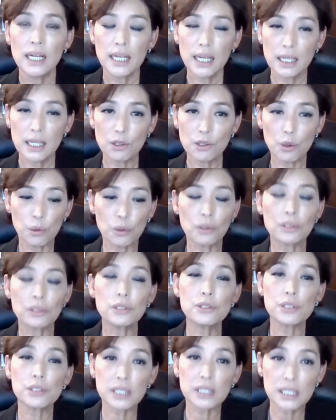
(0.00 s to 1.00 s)
in order
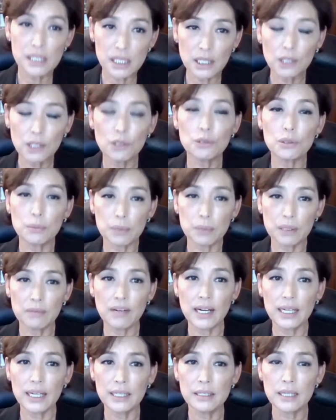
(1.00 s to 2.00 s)
to continue to
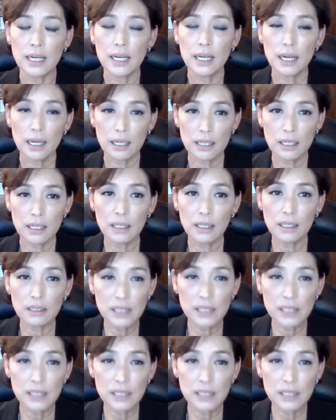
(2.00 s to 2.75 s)
provide uh,